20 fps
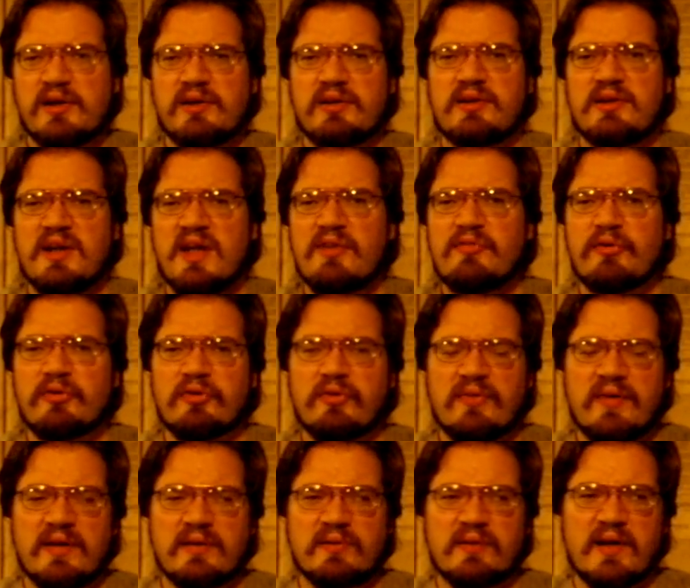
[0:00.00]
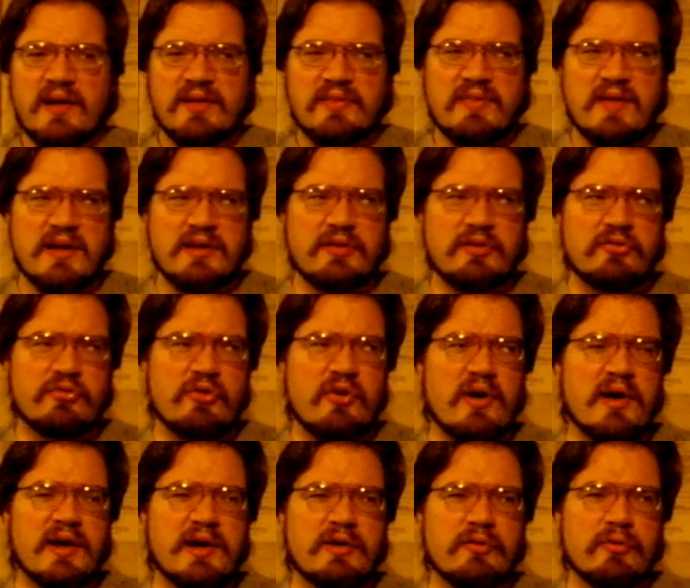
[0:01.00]
Never do they like that
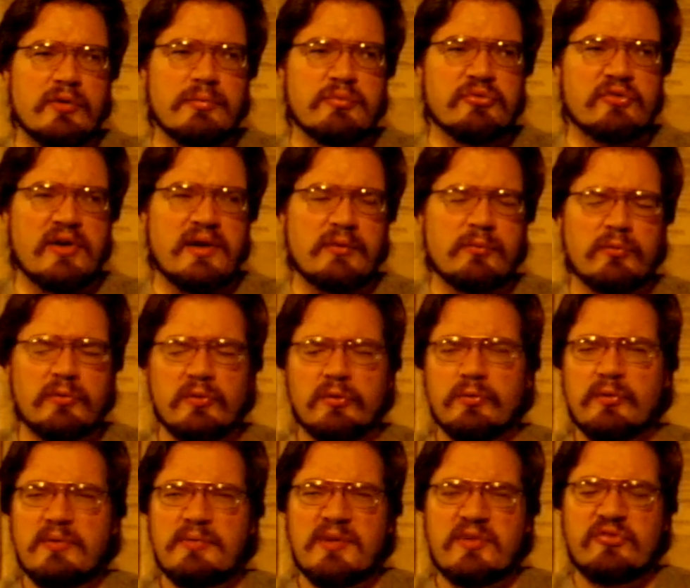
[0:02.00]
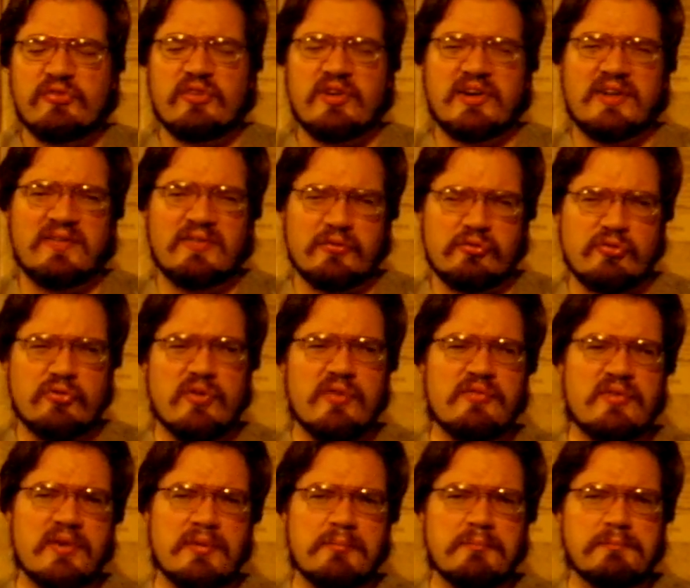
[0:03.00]
entire group saying, well, look, we've been studying the
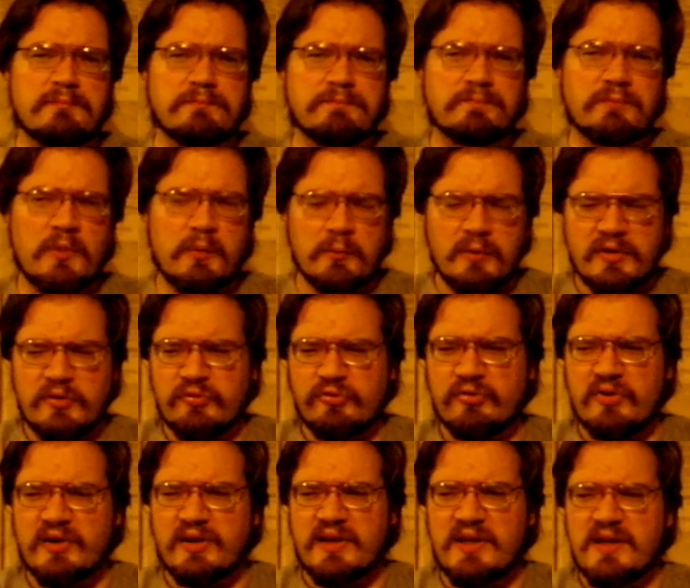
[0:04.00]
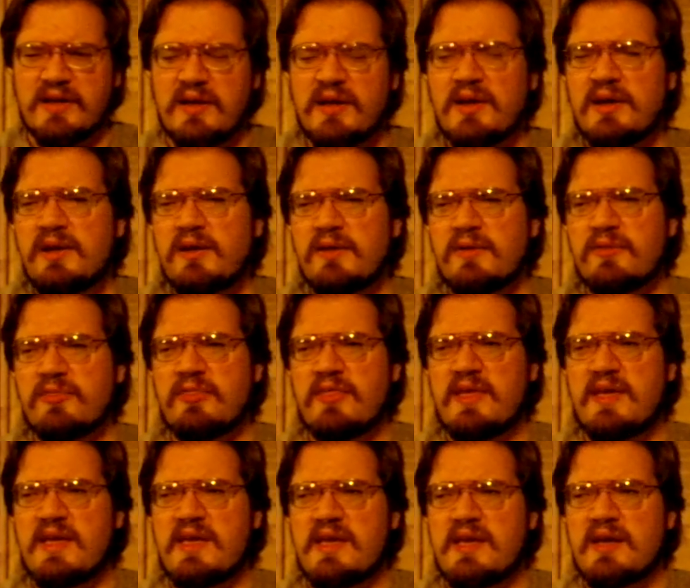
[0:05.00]
trivium, where you study
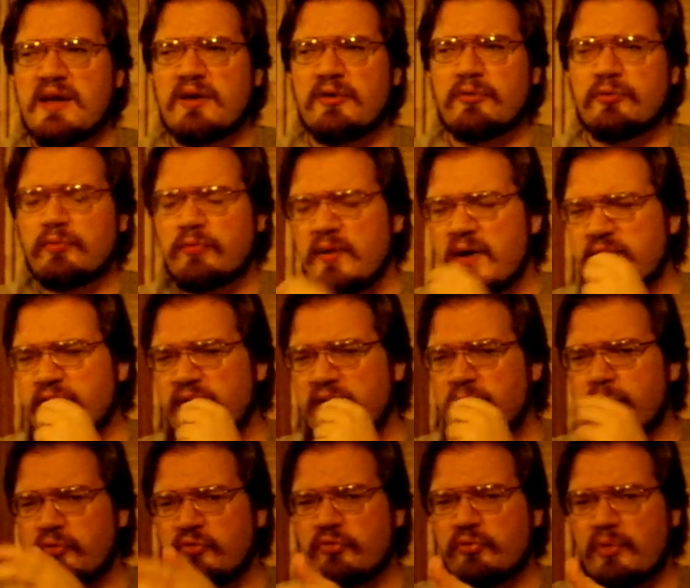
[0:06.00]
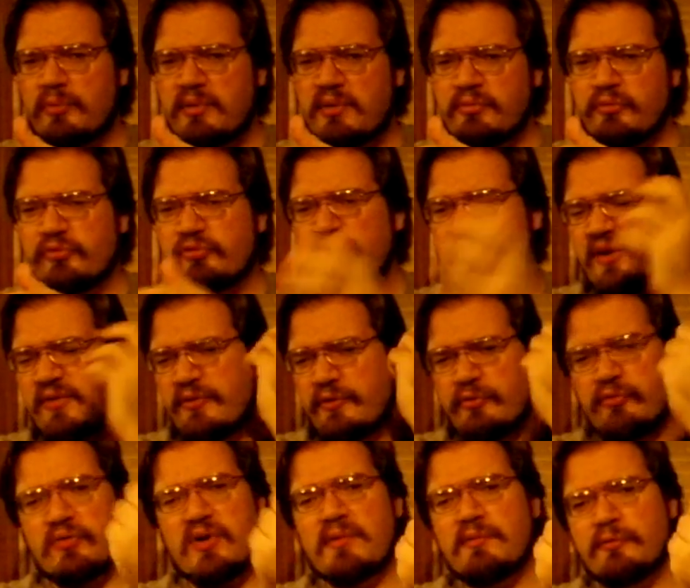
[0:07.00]
the rhetoric, which is what people say, the
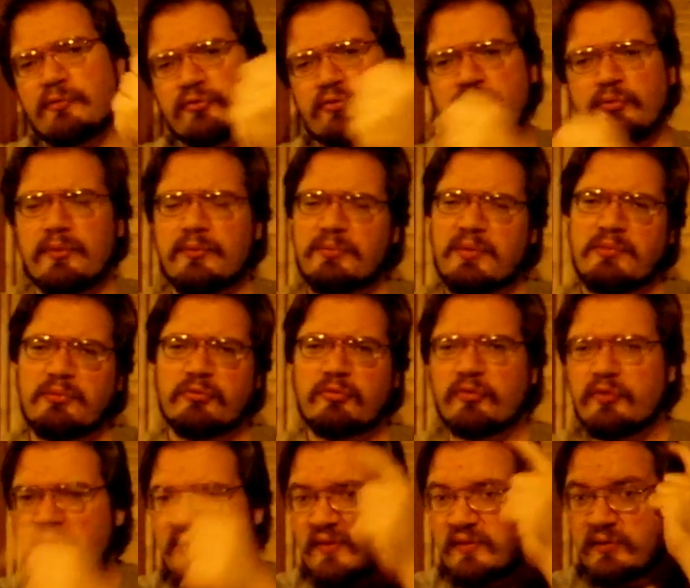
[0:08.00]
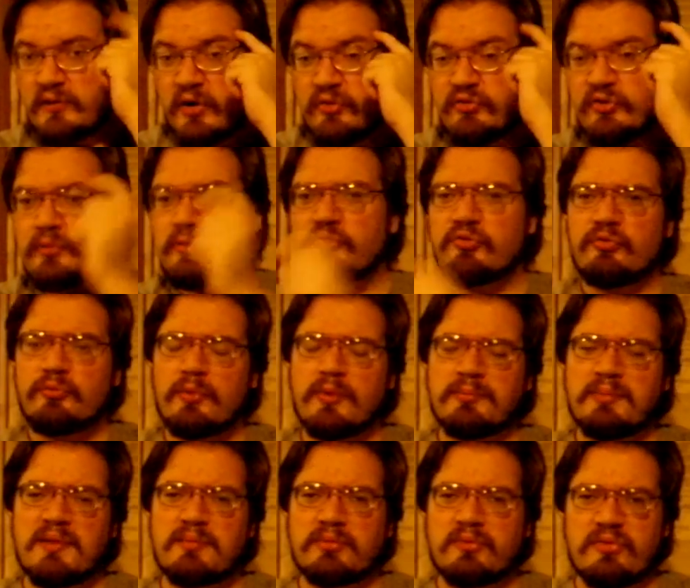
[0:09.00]
grammar, which is what people do, and the logic, which is what
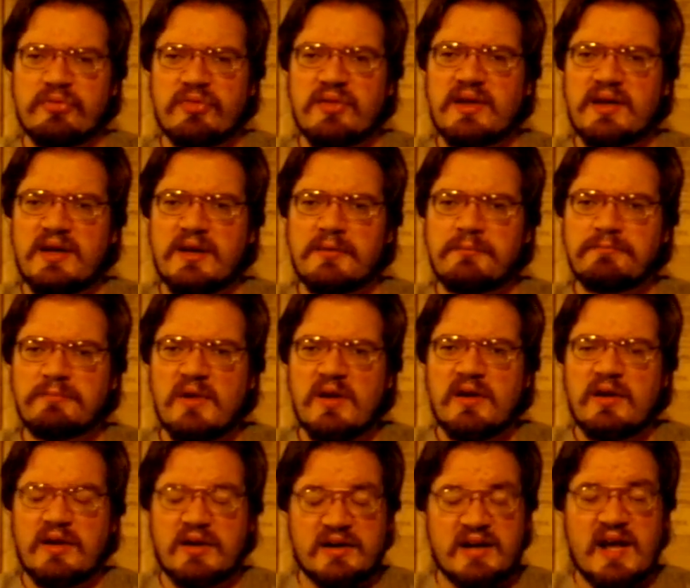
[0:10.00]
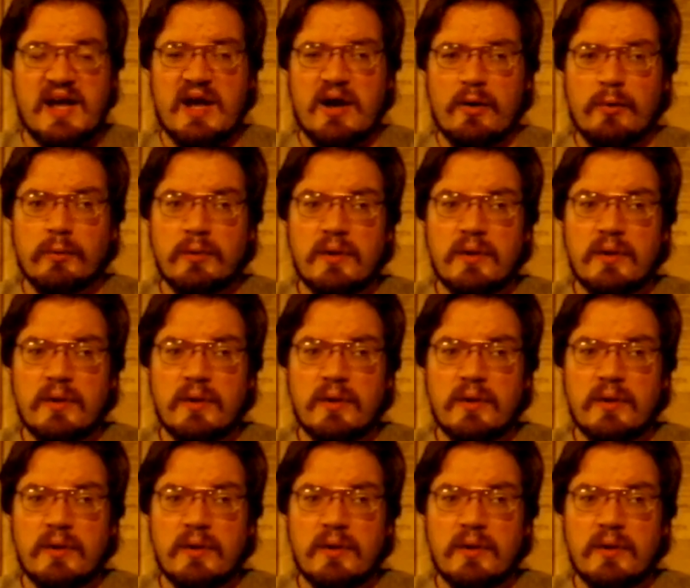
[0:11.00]
people are thinking and how.